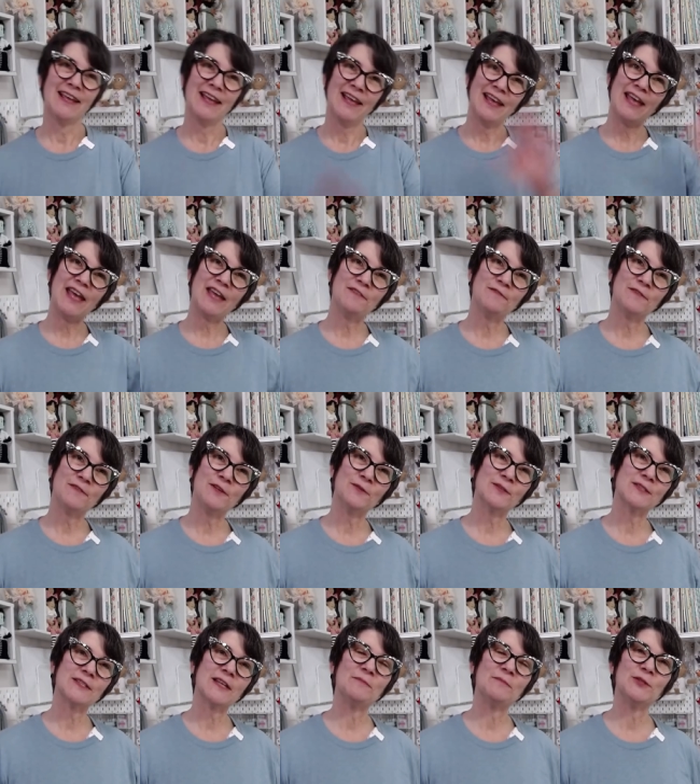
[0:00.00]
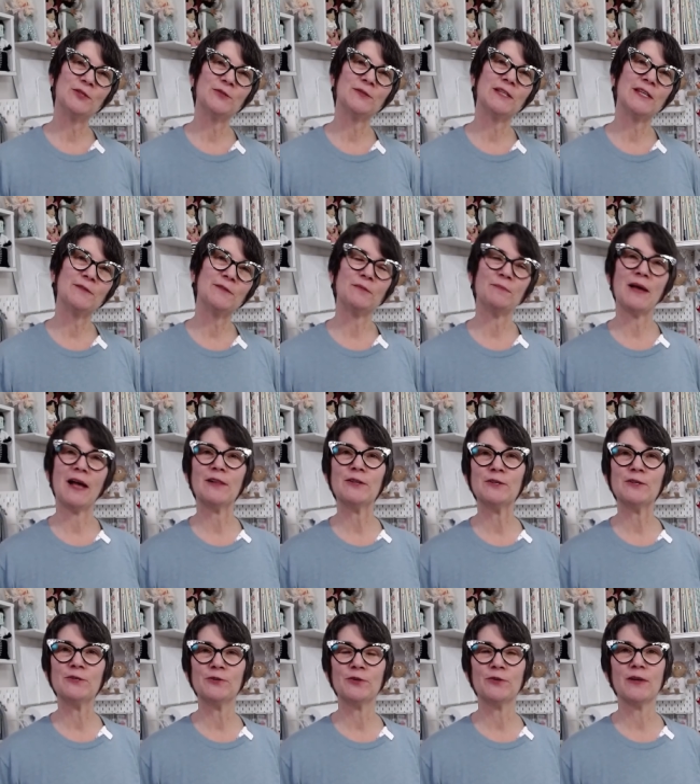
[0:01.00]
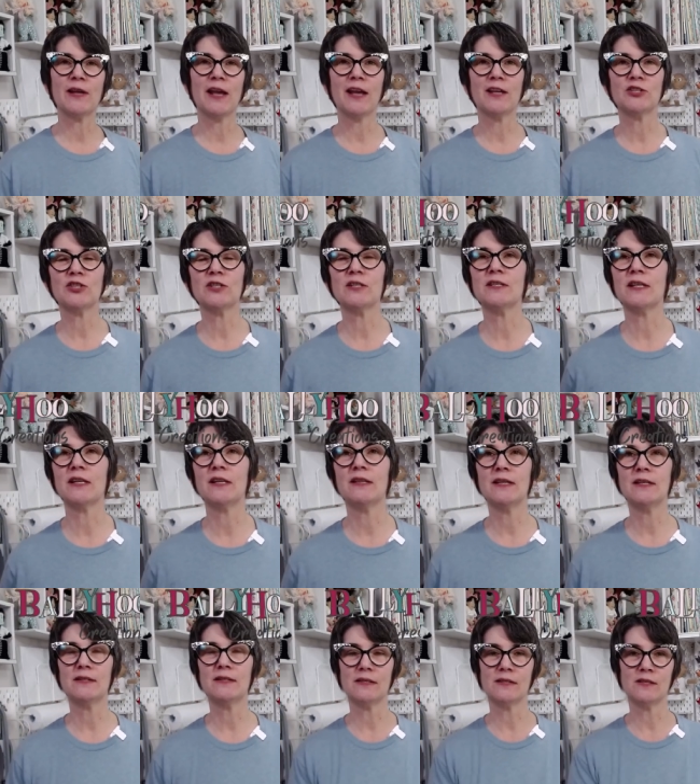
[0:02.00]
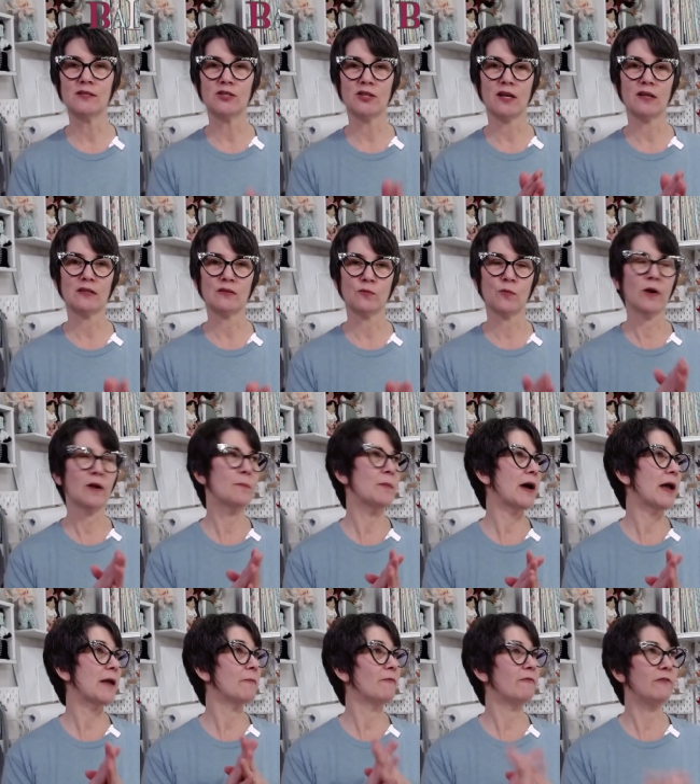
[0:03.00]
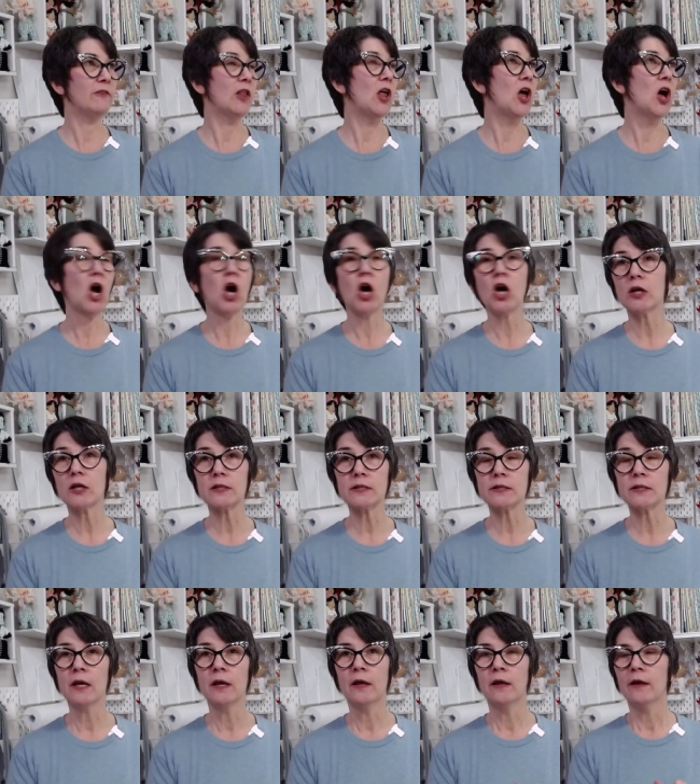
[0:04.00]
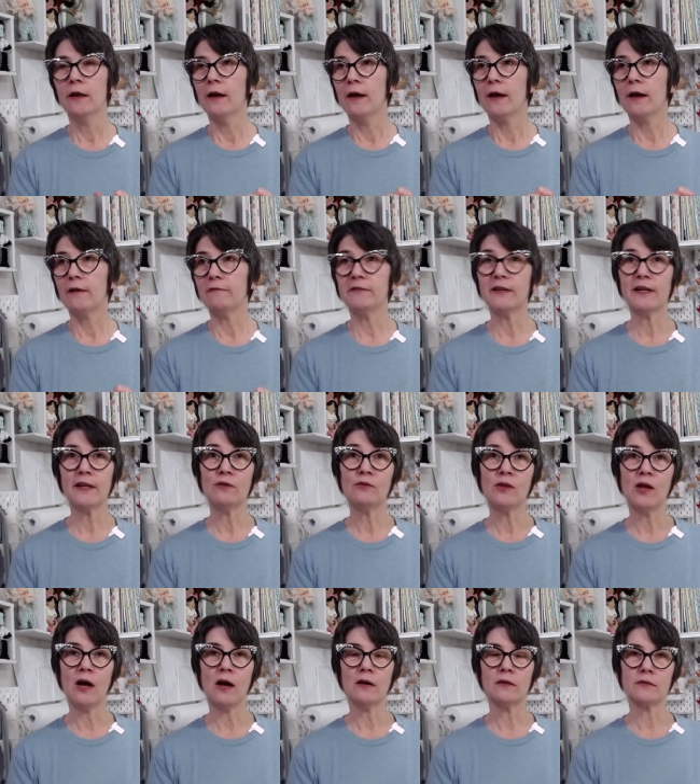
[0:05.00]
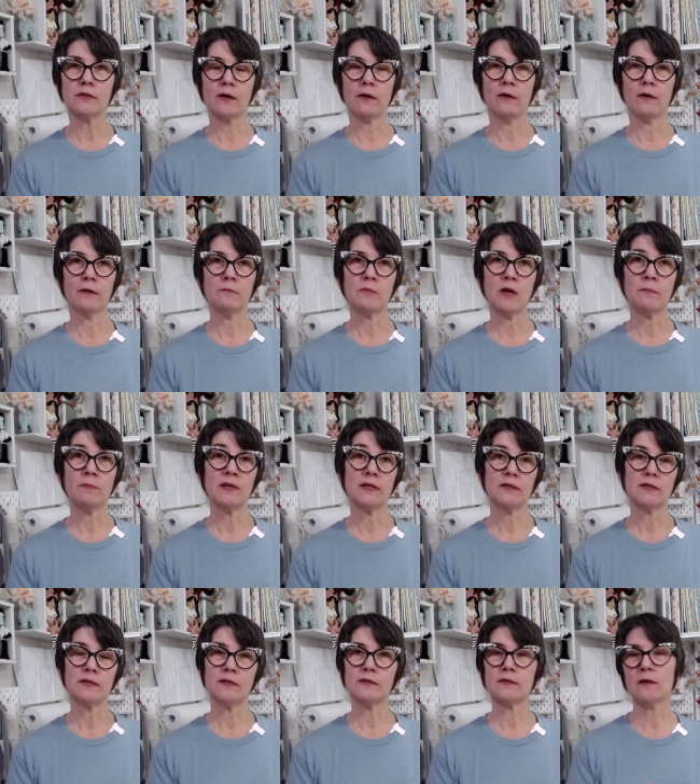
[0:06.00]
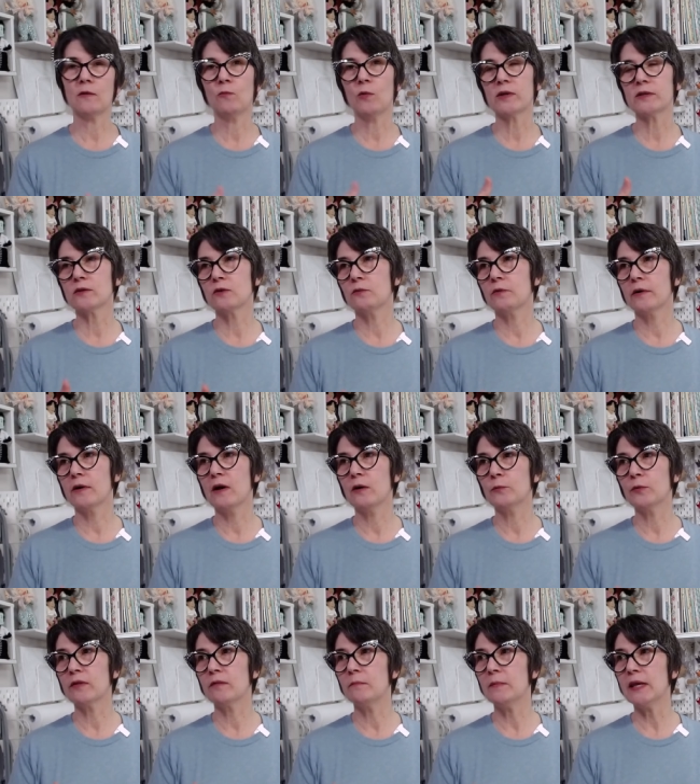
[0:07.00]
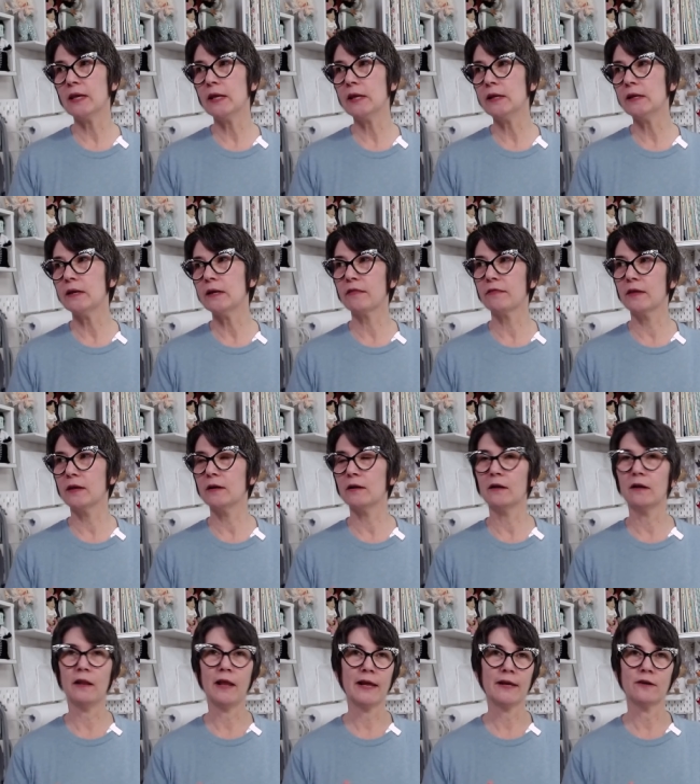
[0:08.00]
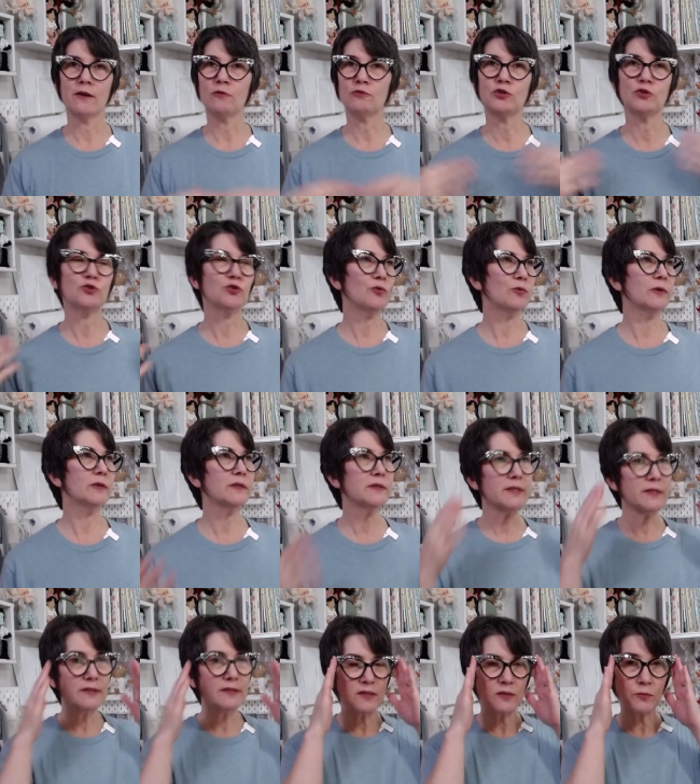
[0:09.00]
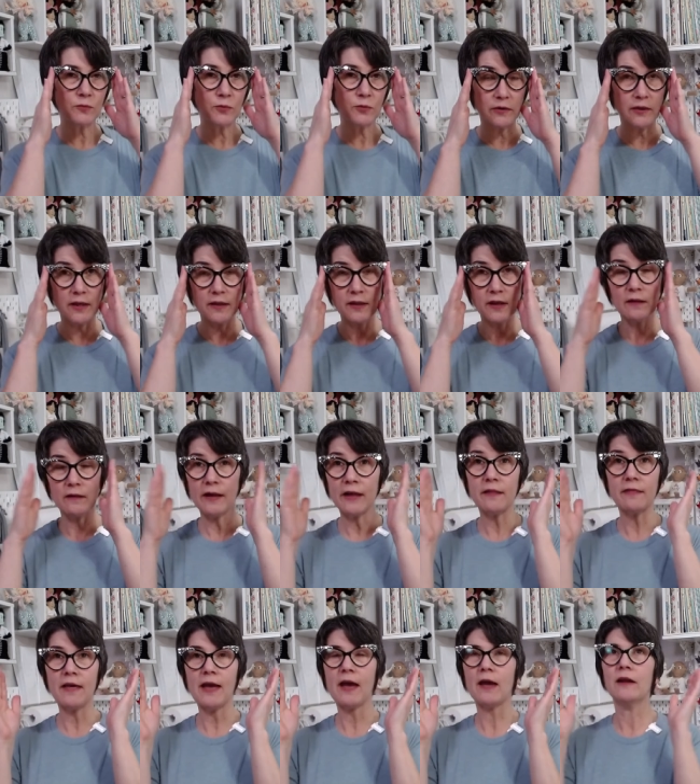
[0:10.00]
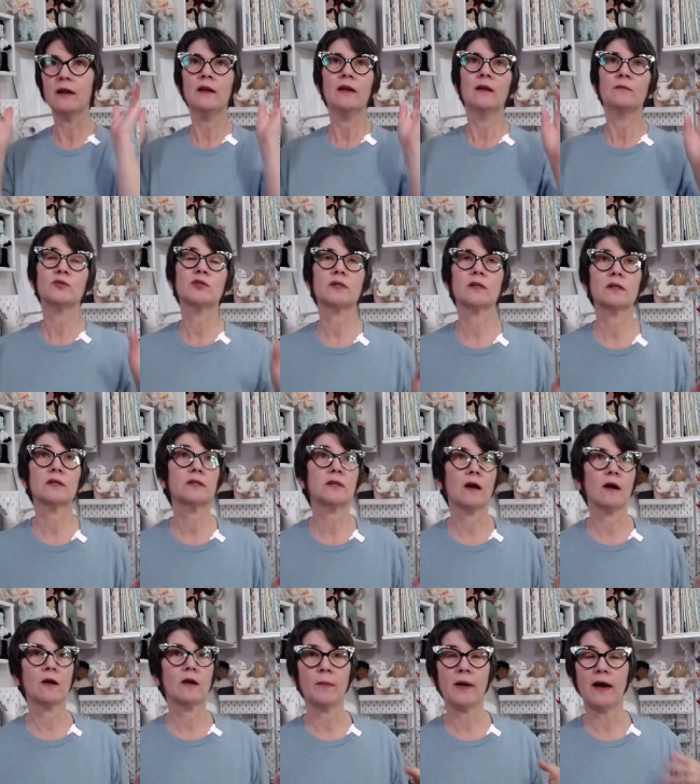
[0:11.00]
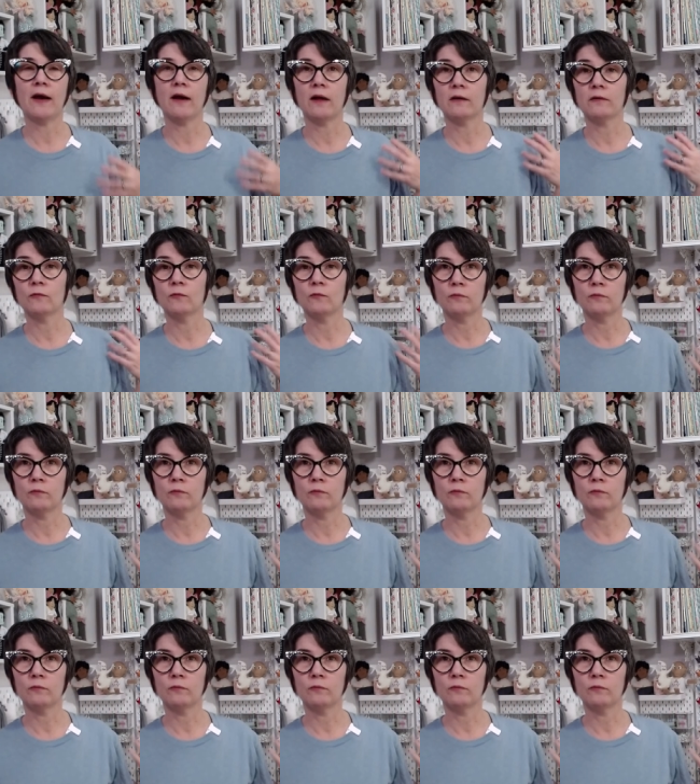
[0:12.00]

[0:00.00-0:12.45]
Hey folks, I'm Lucy with Ballyhoo Creations and this is just one of my vlogs, uh, video logs on my business and what's going on with me. Nothing like no tutorials in this one or anything like that. Just gonna talk about